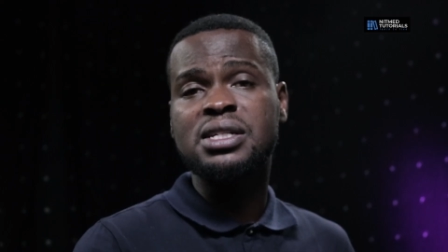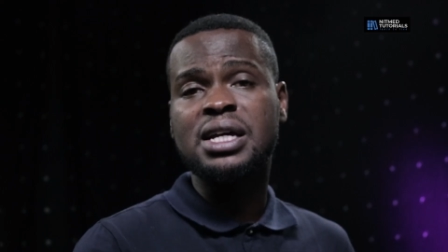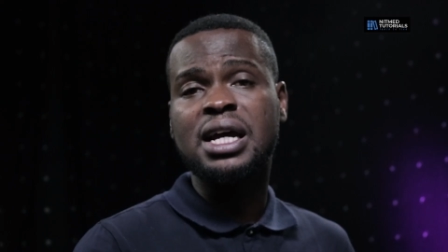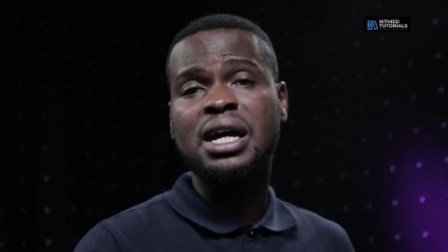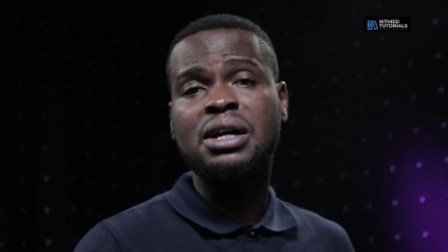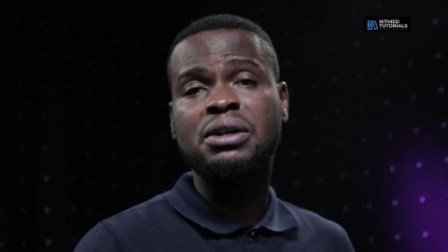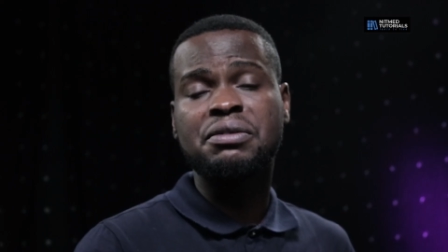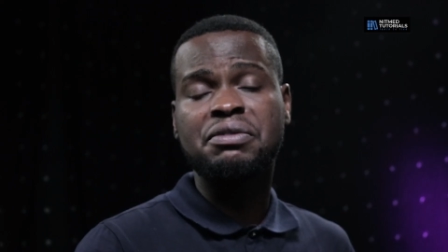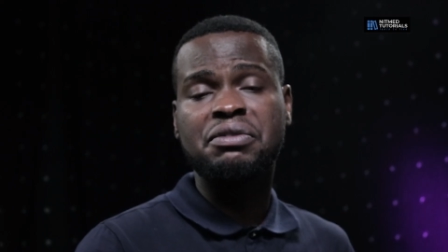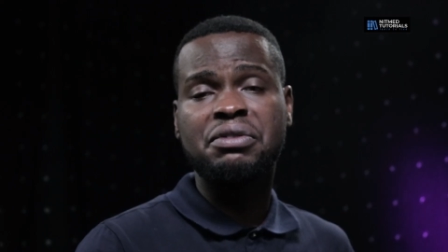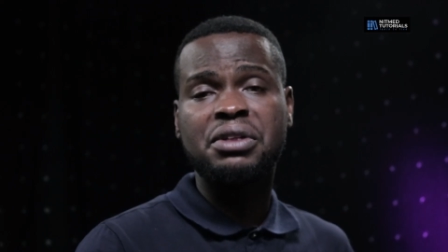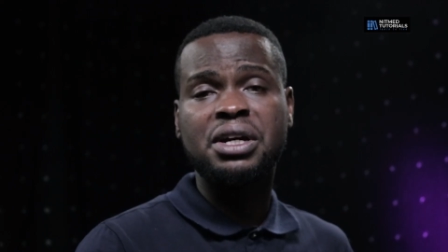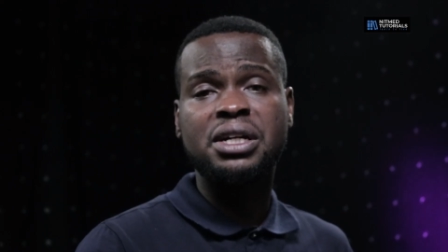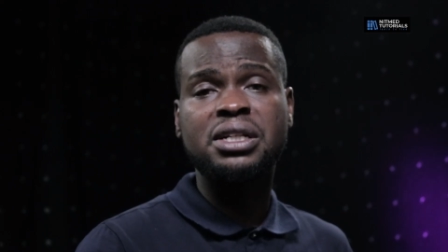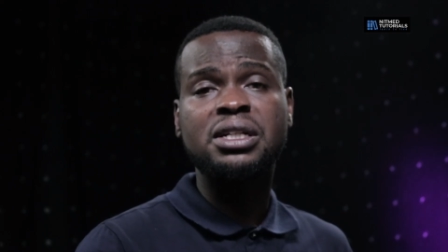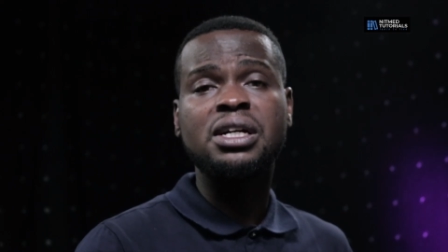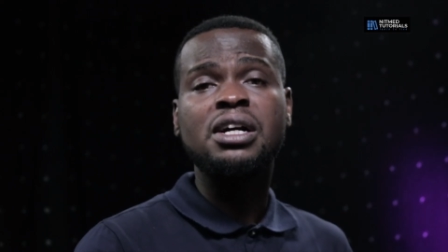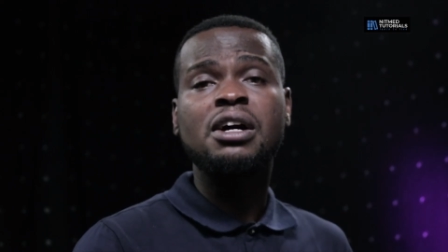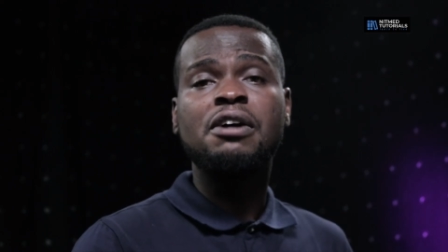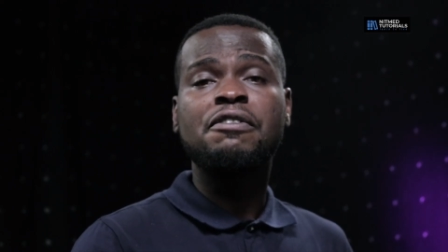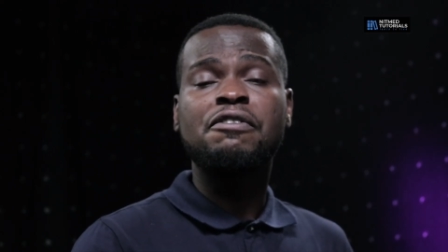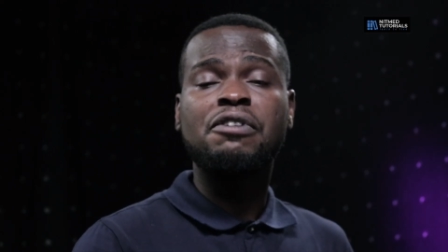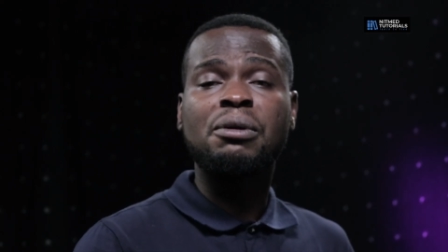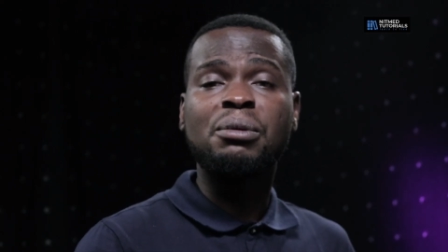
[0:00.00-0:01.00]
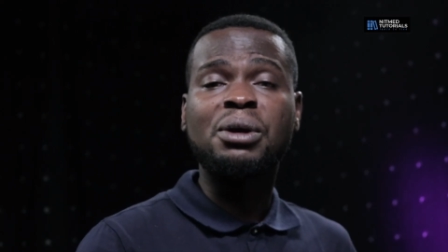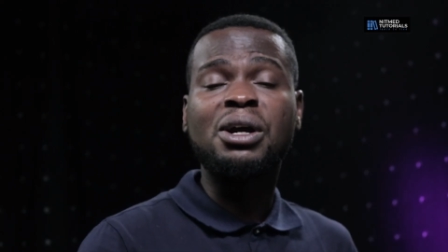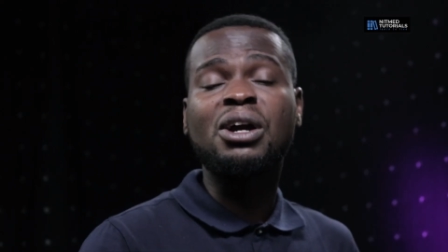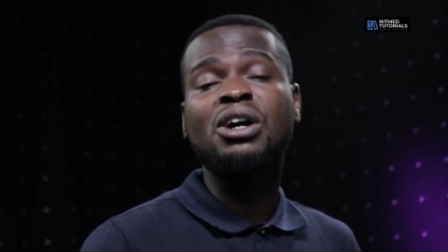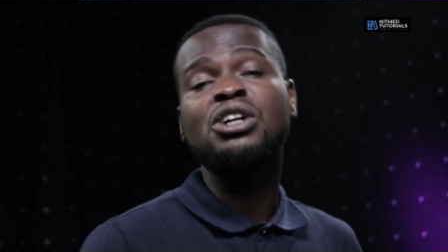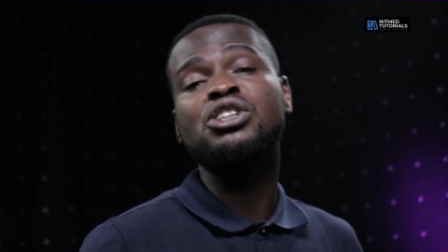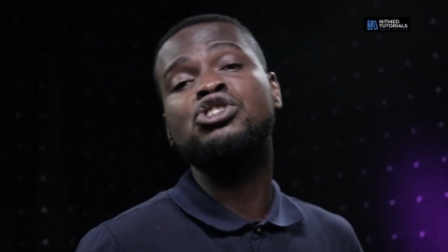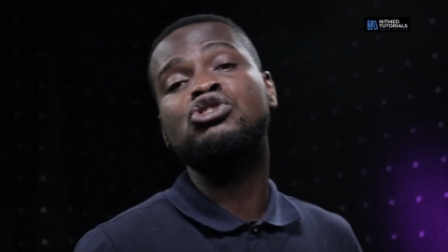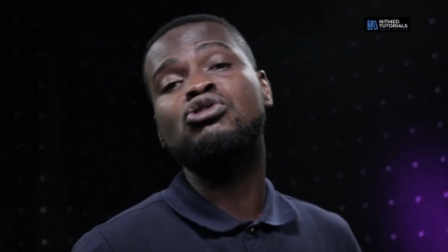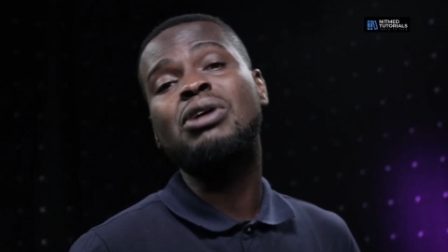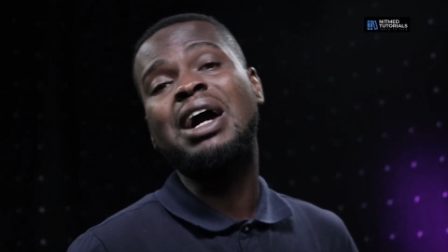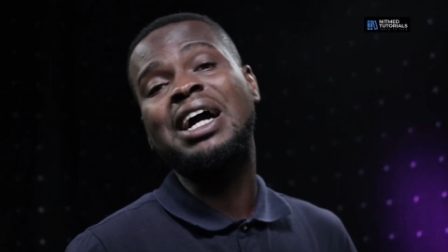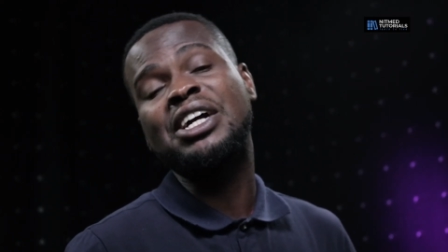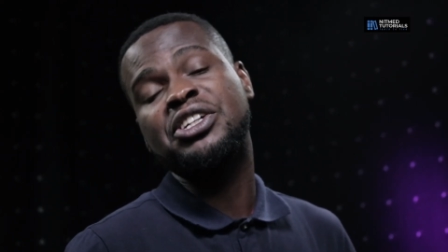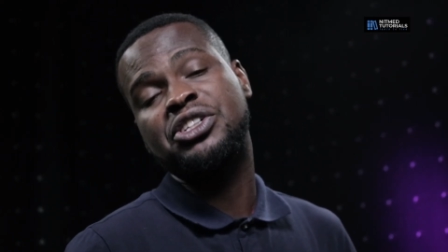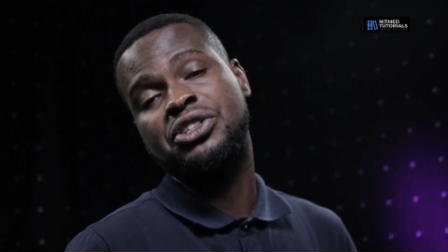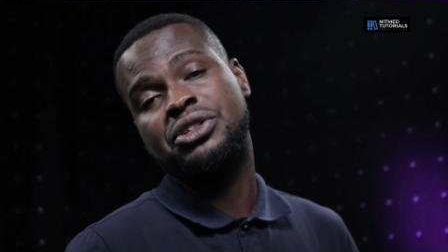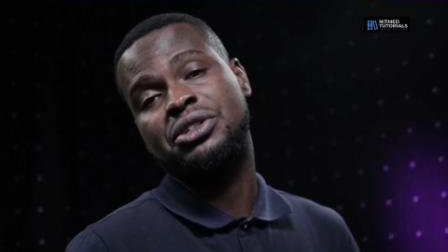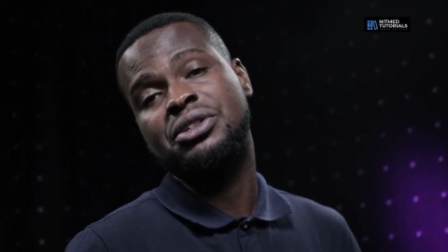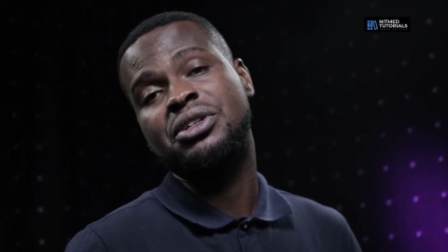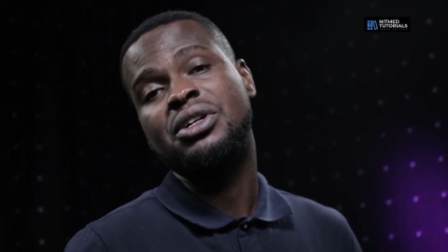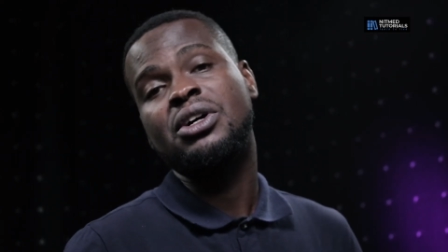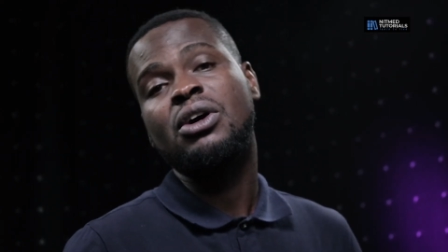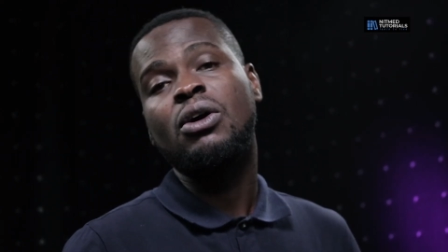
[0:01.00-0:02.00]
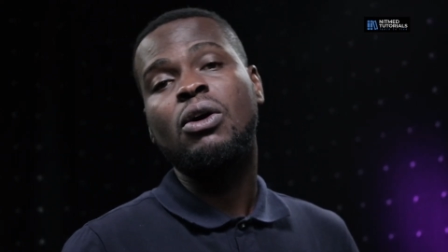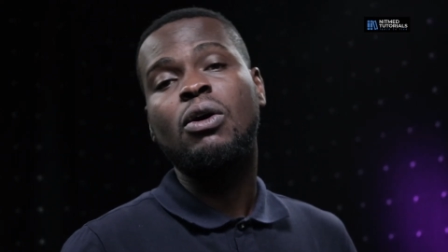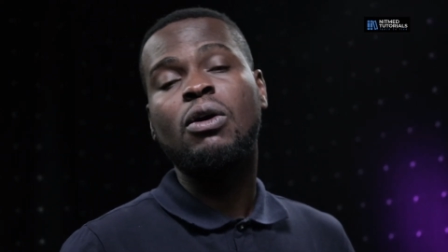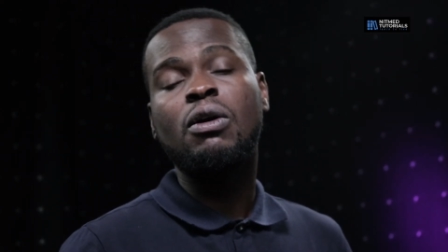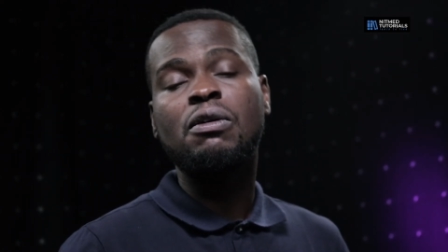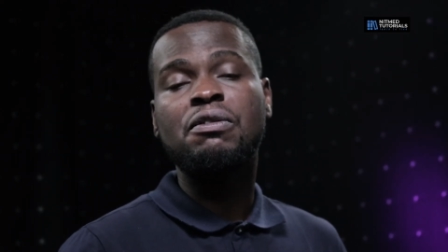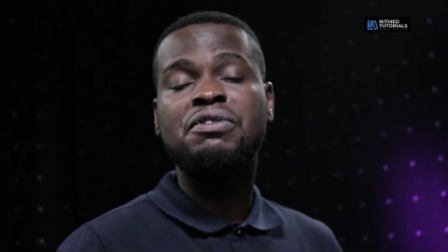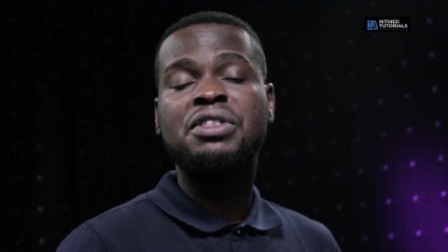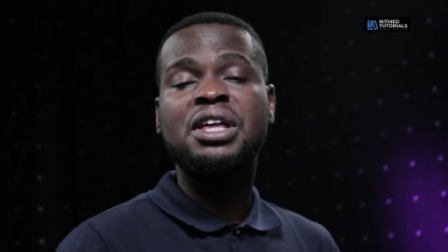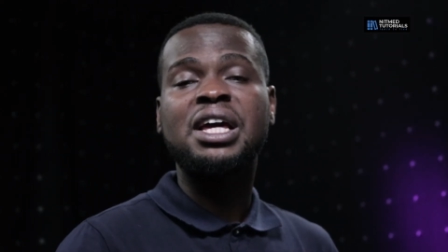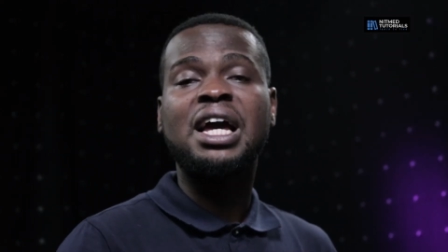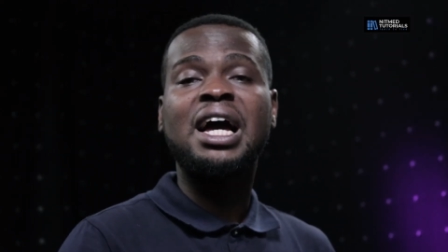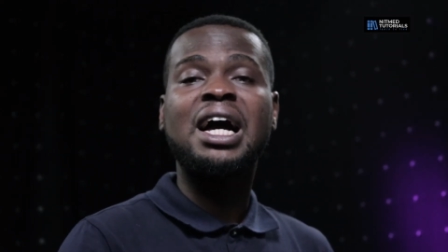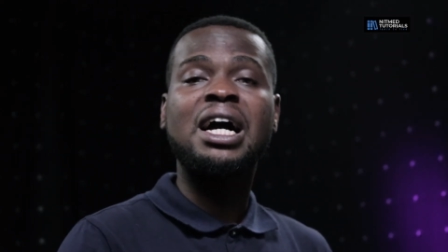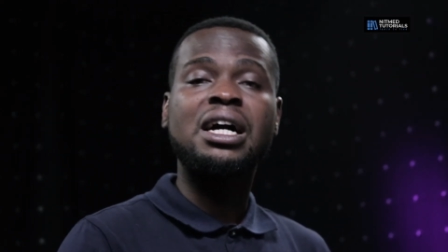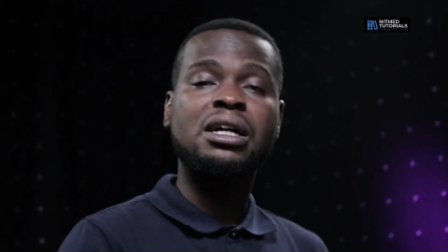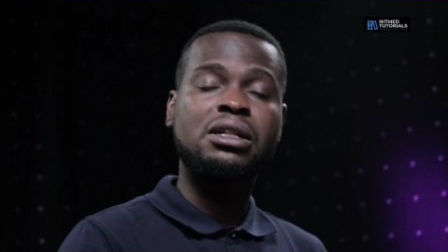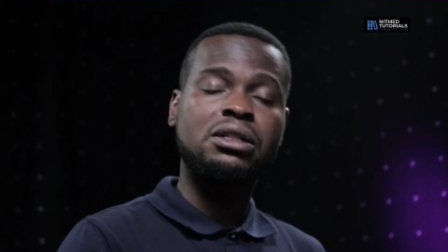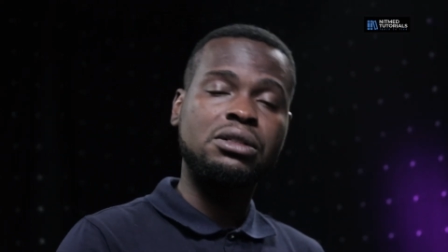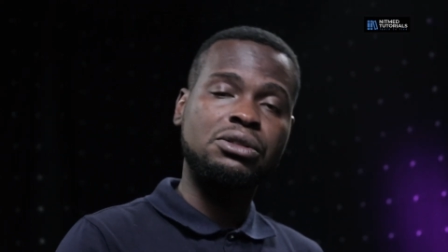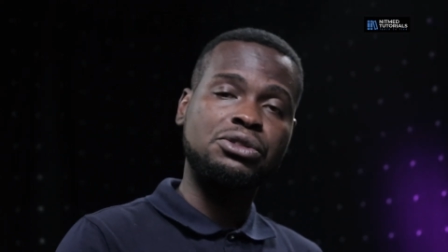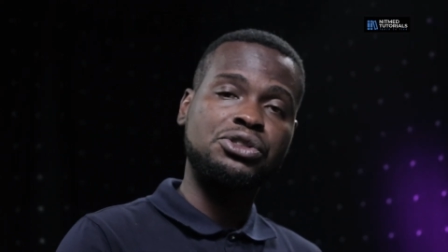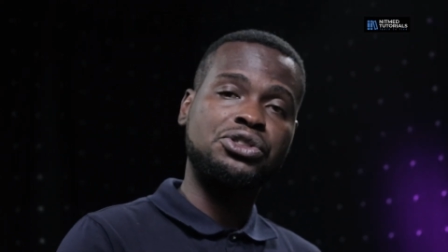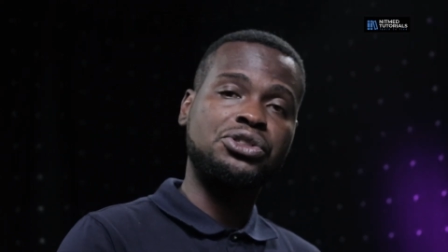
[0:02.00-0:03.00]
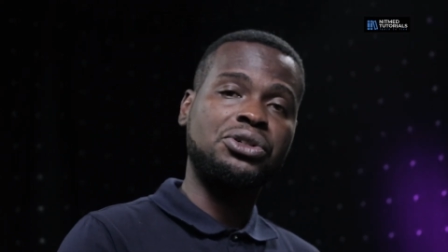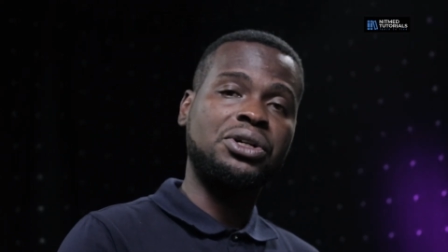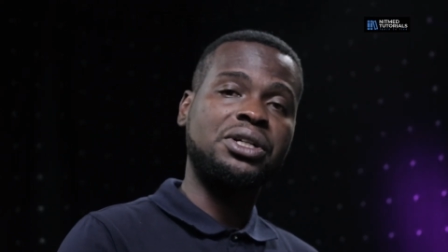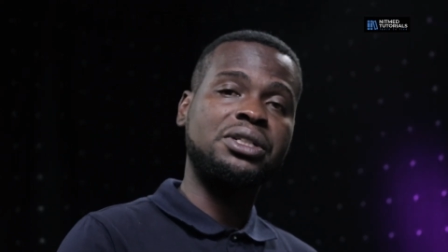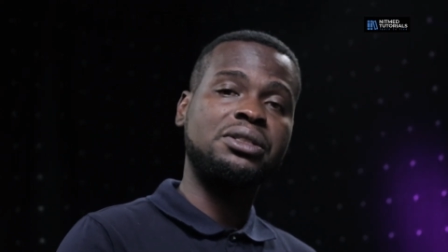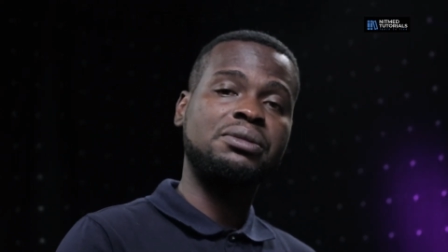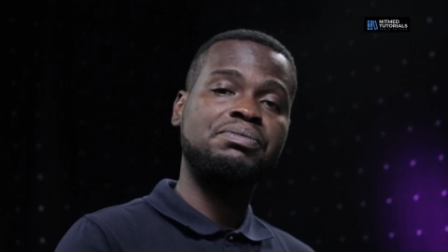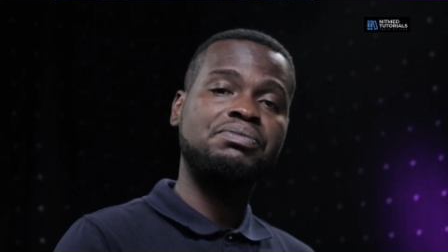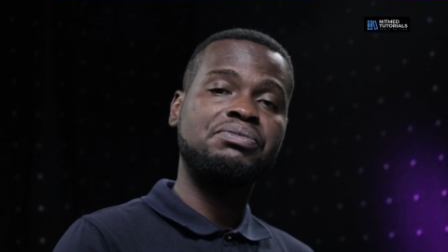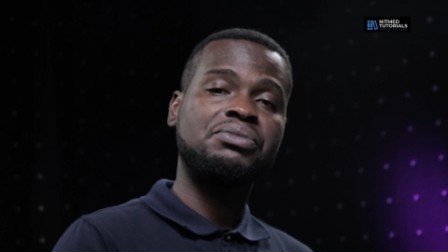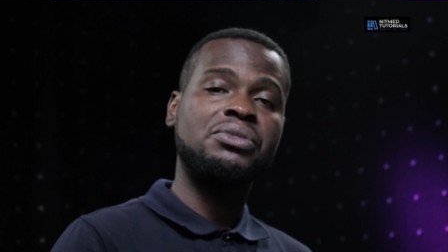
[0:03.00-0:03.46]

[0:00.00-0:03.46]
kind of thing, from a contracture of the ankle joint?